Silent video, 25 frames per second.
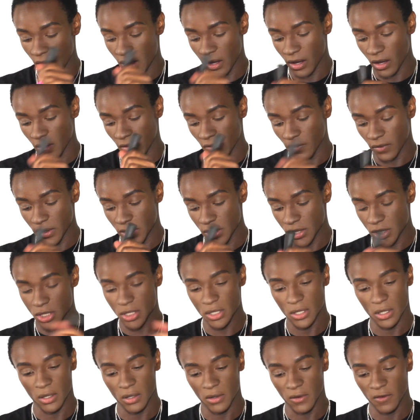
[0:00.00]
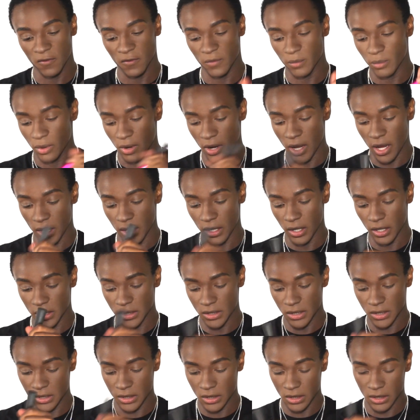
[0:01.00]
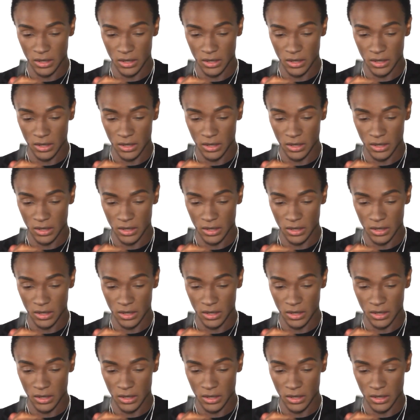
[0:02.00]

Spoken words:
coverage of product.